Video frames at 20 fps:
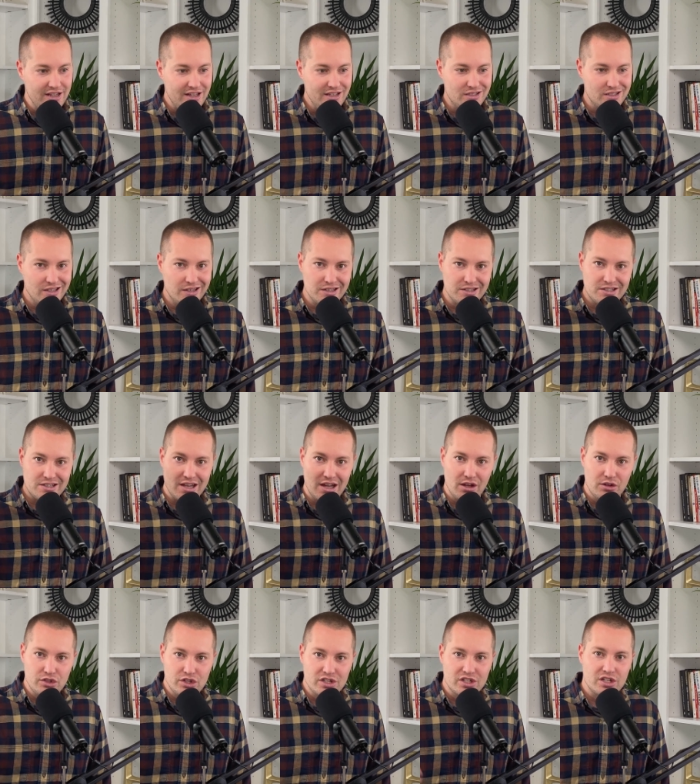It's gonna
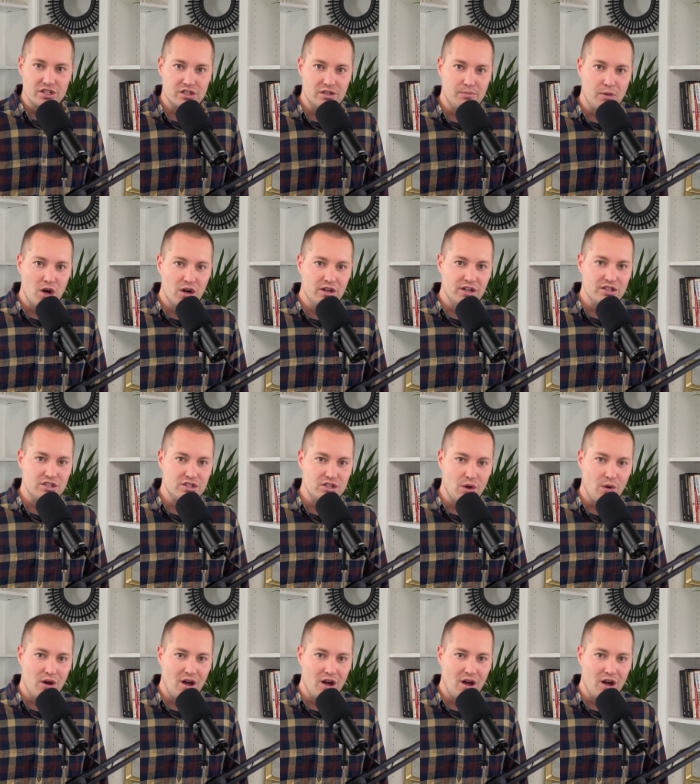sell just because the market's so